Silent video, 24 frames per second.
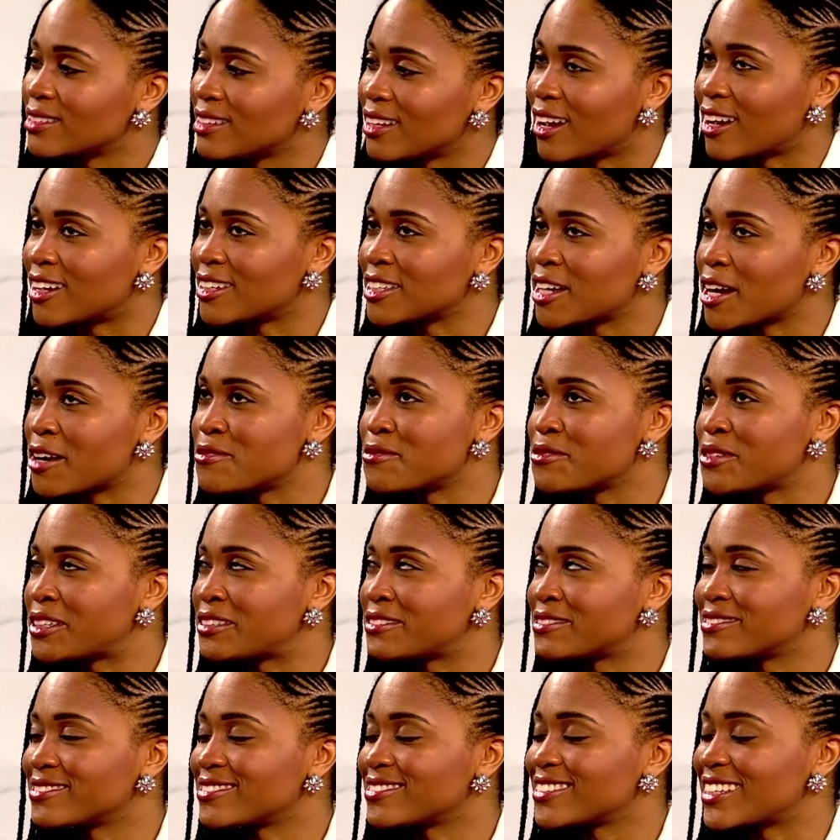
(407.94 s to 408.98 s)
uncovering,
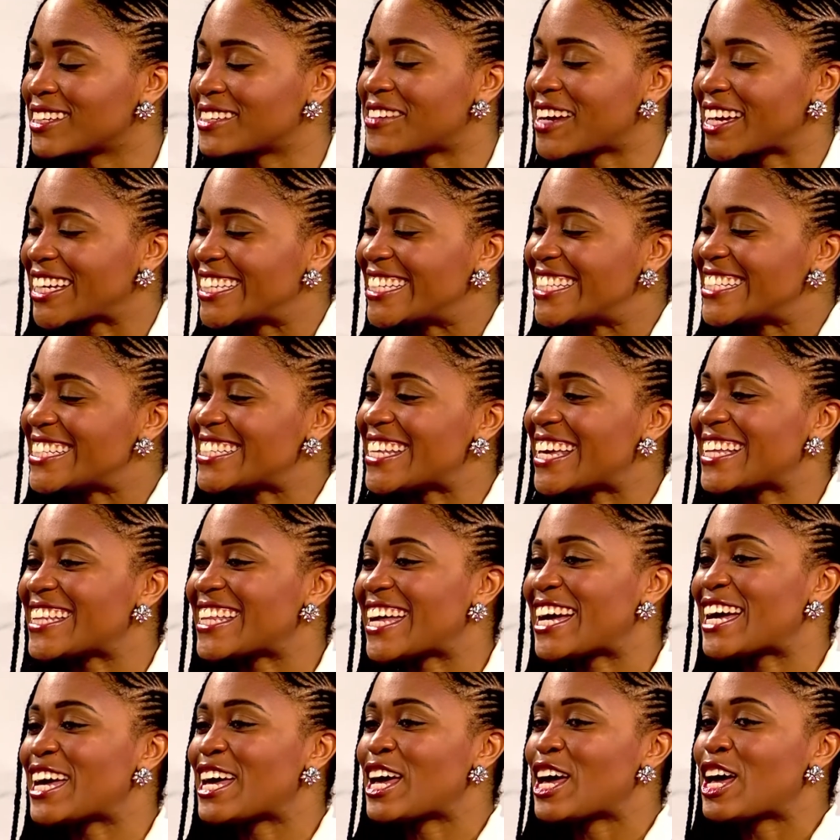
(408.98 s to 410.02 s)
if I can say
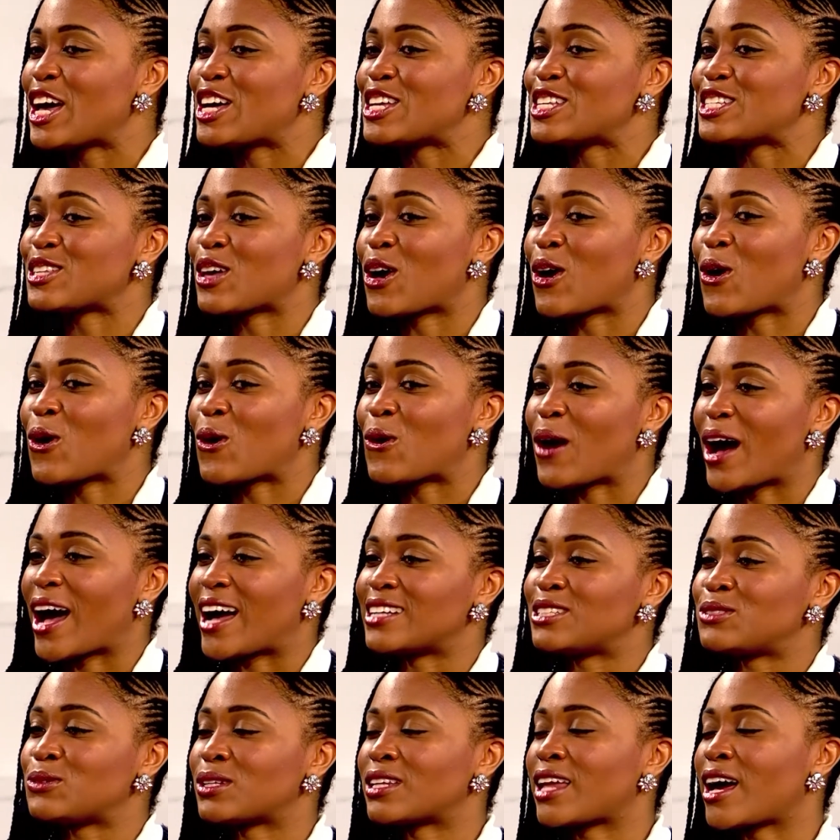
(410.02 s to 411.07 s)
that. So I
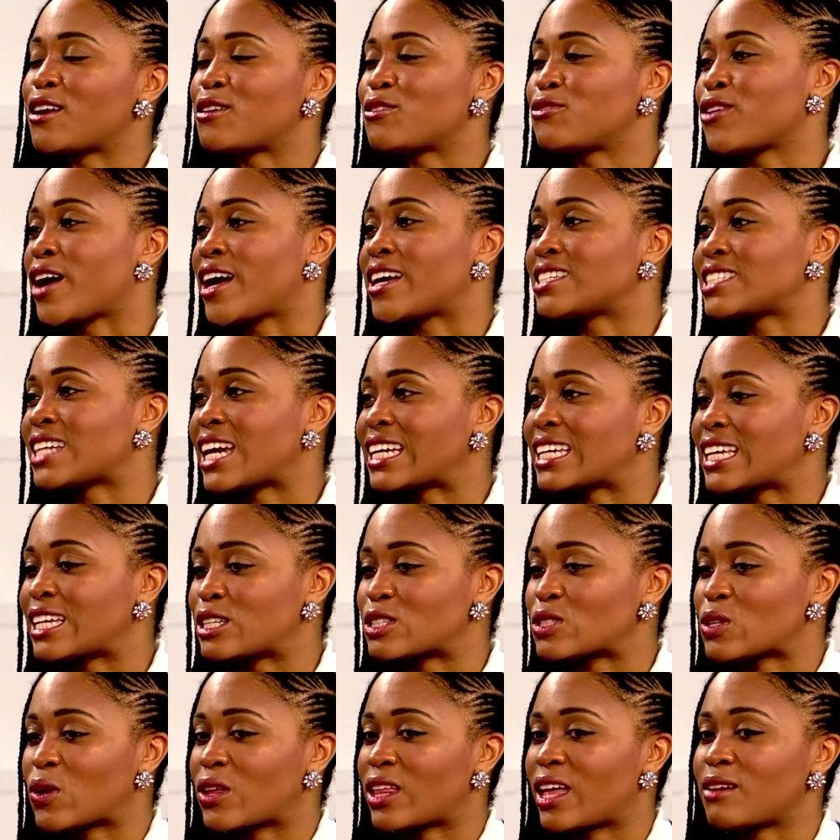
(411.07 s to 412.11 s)
do a lot of fact checking.
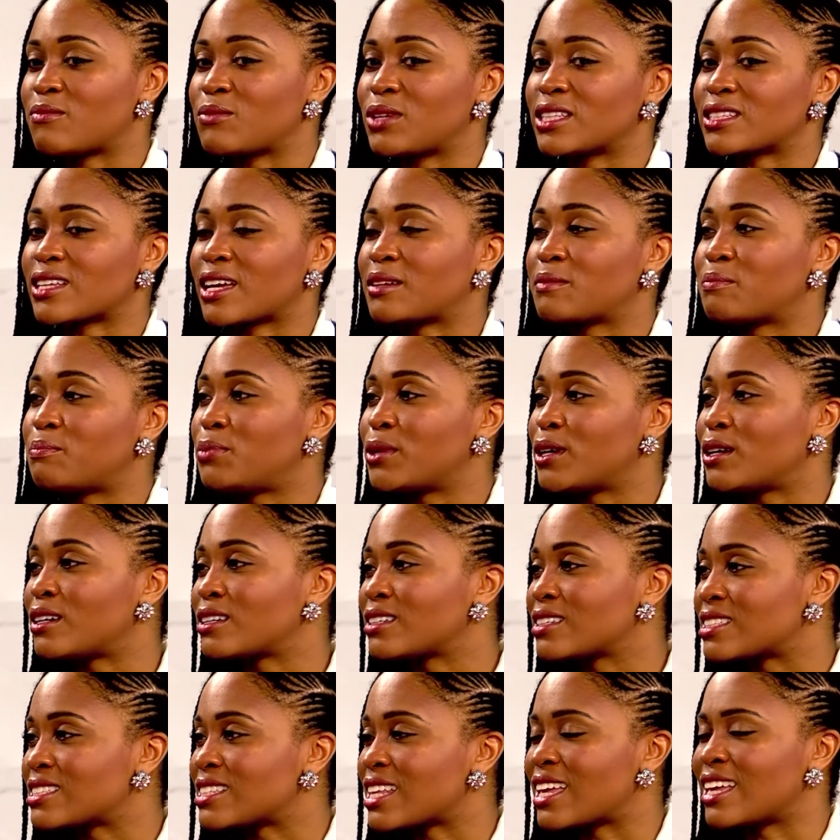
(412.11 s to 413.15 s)
So that means like
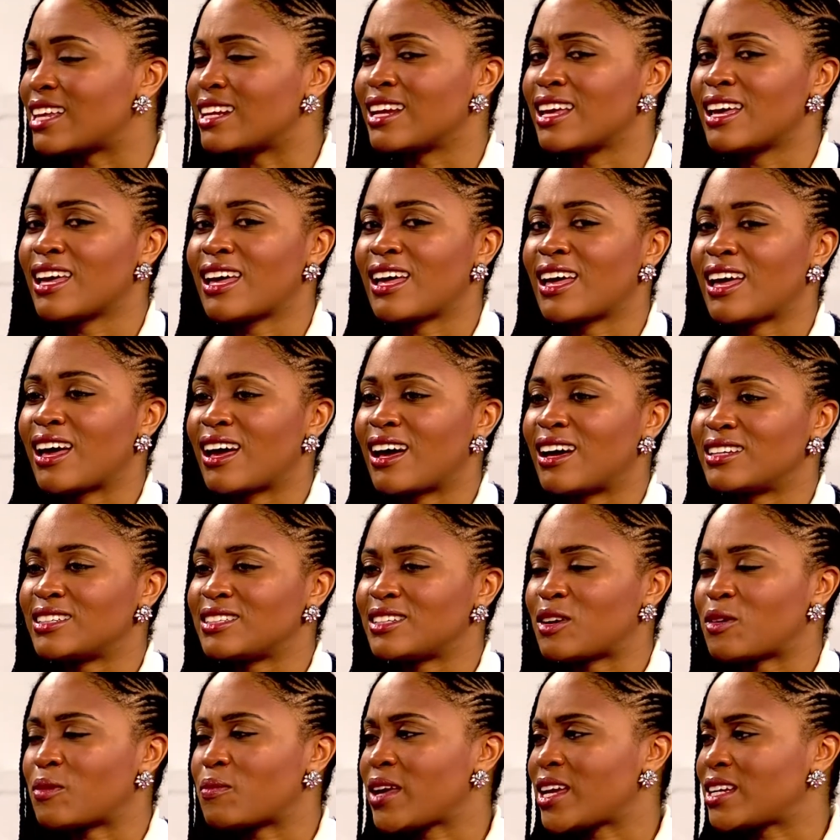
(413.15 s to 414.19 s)
books and
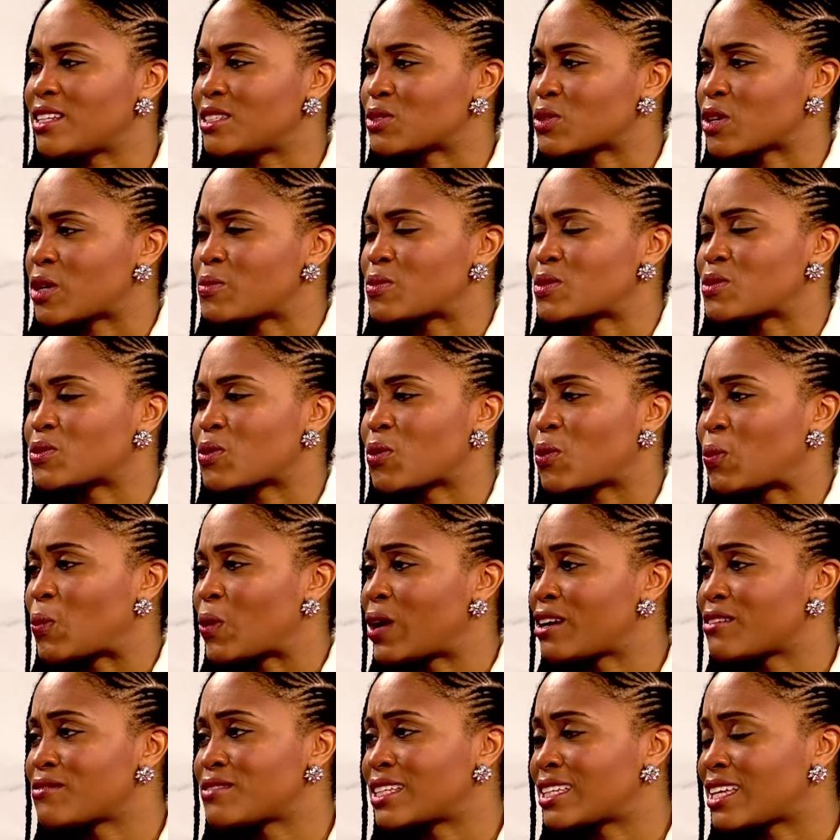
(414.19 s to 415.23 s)
manuscripts,
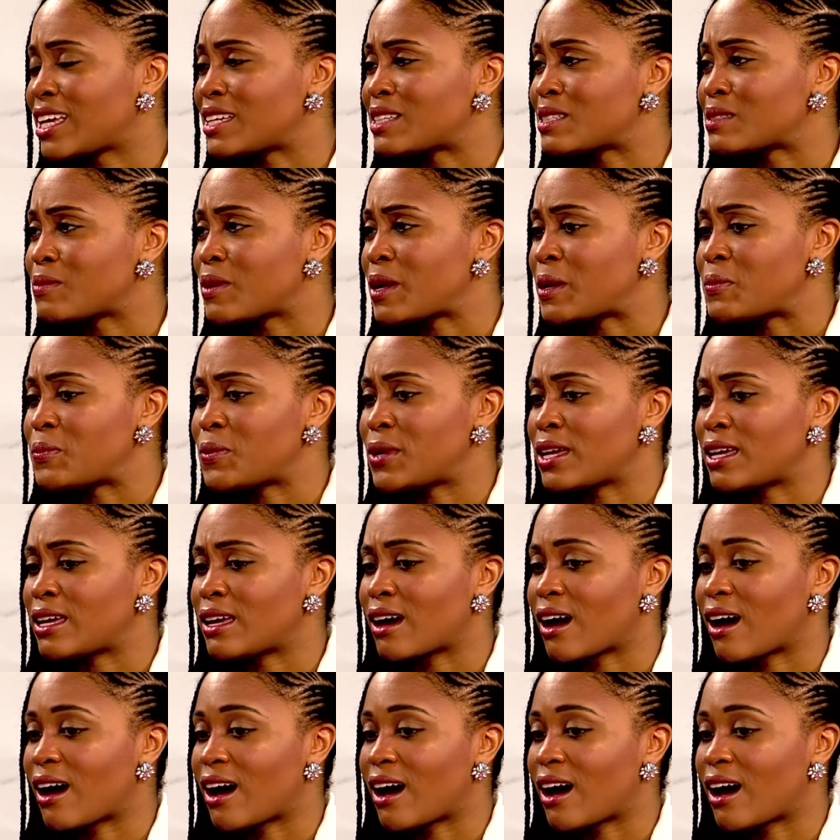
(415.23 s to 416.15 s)
whatever the case may be.